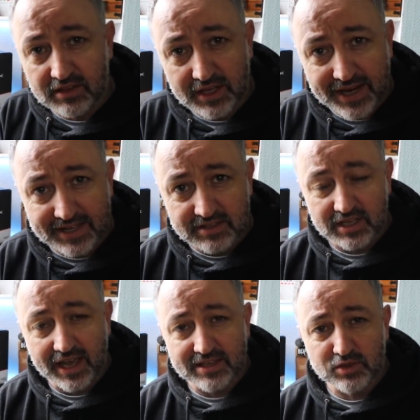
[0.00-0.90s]
The
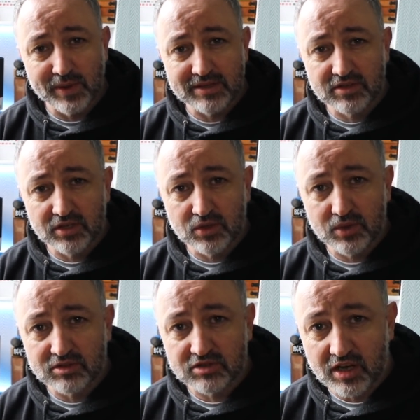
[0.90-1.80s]
Nexx XWED2
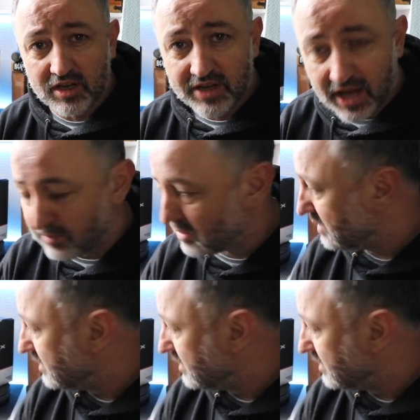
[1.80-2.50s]
has turned up.